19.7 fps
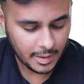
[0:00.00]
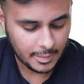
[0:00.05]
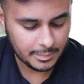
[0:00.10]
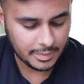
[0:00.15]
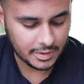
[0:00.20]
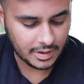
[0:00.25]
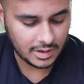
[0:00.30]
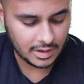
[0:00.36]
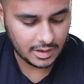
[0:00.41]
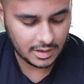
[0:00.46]

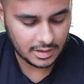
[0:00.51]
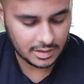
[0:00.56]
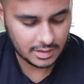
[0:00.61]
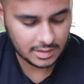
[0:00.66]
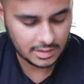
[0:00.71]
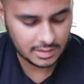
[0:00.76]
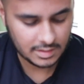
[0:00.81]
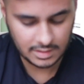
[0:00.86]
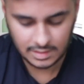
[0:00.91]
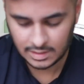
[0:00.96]

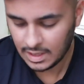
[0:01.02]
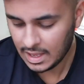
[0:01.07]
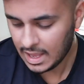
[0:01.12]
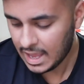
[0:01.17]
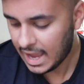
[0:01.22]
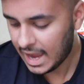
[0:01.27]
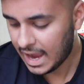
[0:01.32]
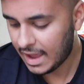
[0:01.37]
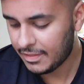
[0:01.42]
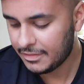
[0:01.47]

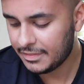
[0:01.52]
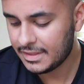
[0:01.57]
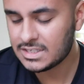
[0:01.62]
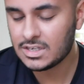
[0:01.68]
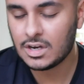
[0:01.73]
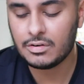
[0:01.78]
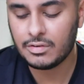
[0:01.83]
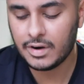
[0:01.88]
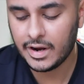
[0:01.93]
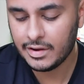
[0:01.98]
And then there's
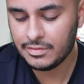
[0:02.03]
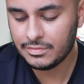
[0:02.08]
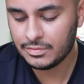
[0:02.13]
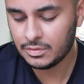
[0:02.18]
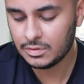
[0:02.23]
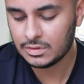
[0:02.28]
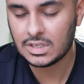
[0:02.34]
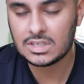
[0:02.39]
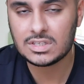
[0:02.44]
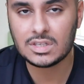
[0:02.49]
the
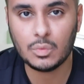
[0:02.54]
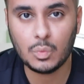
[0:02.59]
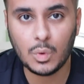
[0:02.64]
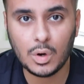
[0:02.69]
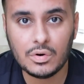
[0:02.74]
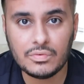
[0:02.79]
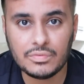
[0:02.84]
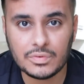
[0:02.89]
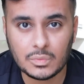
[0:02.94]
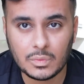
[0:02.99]
Arrival, there's the
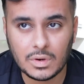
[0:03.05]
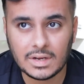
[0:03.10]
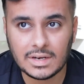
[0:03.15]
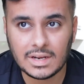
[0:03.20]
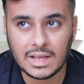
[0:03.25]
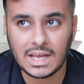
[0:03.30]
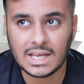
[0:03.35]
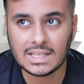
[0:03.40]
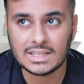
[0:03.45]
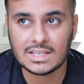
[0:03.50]
woven
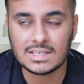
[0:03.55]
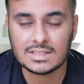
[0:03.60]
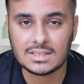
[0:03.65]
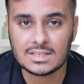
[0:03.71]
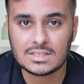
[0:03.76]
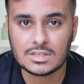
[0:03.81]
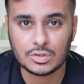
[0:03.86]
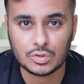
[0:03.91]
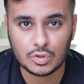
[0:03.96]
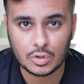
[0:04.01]
one, and then
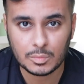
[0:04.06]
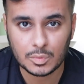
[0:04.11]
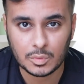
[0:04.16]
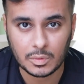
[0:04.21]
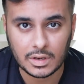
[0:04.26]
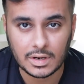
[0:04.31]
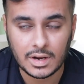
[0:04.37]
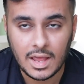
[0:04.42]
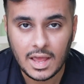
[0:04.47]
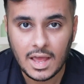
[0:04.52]
there's a normal
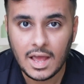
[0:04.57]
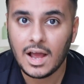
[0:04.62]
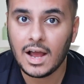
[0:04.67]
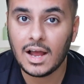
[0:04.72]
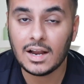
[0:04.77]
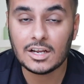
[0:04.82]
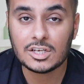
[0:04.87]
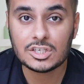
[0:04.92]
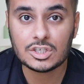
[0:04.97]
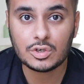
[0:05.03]
one.
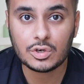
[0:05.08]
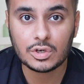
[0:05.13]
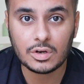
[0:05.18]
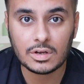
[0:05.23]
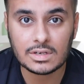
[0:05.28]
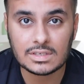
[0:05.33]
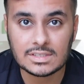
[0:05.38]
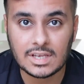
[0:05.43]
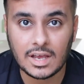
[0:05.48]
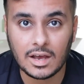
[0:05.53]
I literally could
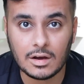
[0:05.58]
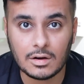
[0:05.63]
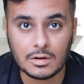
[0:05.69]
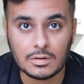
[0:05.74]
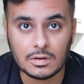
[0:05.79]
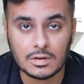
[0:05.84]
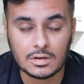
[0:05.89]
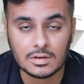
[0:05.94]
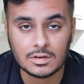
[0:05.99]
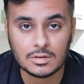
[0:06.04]
not
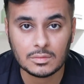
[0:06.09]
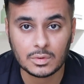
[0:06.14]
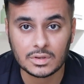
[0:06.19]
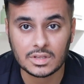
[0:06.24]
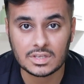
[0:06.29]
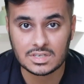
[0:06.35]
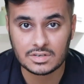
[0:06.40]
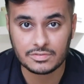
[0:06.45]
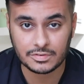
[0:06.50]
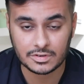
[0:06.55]
tell what
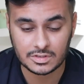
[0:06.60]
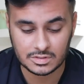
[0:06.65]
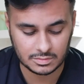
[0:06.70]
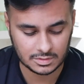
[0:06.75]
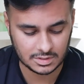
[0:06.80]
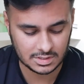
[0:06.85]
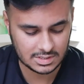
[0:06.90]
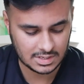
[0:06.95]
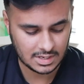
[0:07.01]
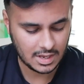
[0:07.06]
the difference
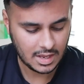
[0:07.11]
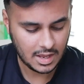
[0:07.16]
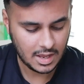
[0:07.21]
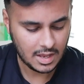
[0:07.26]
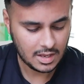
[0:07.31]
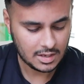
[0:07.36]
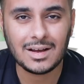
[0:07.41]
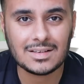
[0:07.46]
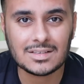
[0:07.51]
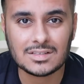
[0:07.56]
was,
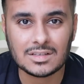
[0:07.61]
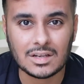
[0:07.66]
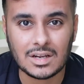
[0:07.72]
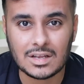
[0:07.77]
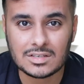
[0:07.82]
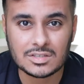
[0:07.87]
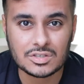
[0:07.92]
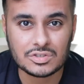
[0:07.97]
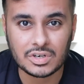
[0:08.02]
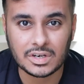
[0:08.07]
so
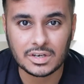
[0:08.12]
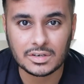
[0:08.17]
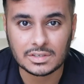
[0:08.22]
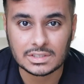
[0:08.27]
let's just try it